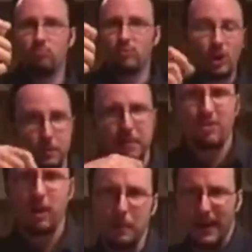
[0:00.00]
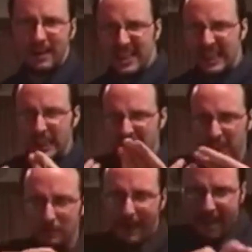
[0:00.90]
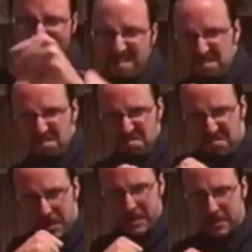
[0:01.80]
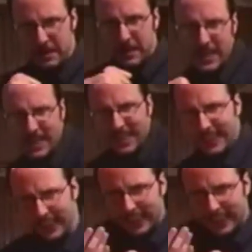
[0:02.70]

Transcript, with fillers: All right, bitch, come on. Come on. Oh, so you want to fight the